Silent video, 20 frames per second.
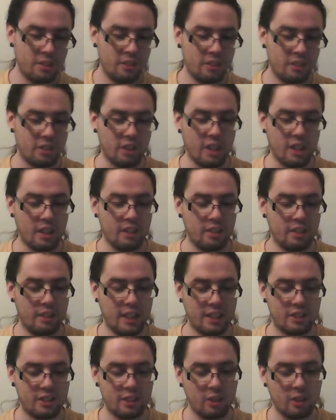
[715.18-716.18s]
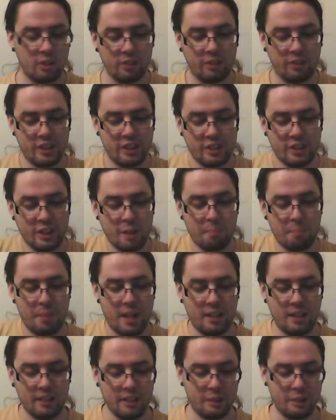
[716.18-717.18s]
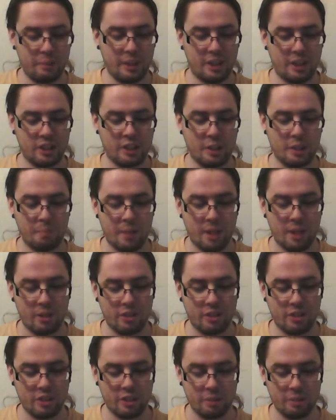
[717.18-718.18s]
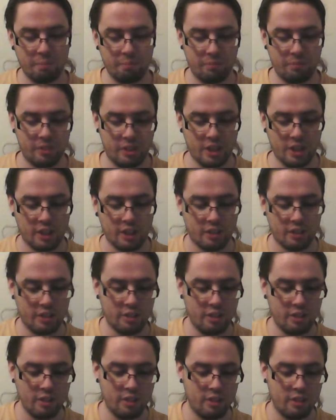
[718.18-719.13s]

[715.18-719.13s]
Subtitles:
So yeah, that's the only reason they're bent, is because of the mail system sucks.